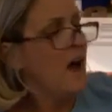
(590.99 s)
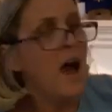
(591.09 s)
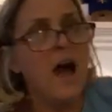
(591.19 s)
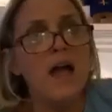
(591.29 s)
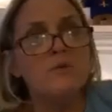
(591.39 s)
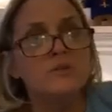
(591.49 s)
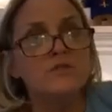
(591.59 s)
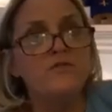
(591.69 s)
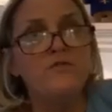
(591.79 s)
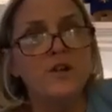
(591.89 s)
"I was
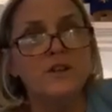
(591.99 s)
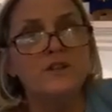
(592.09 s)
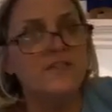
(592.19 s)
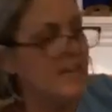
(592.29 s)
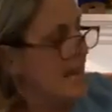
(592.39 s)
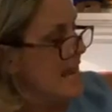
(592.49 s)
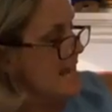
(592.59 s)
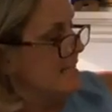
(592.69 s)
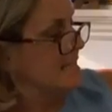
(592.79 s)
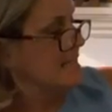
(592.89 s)
full of
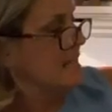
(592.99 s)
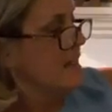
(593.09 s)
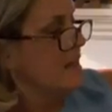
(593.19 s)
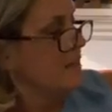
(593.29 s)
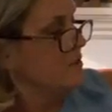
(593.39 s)
kids," the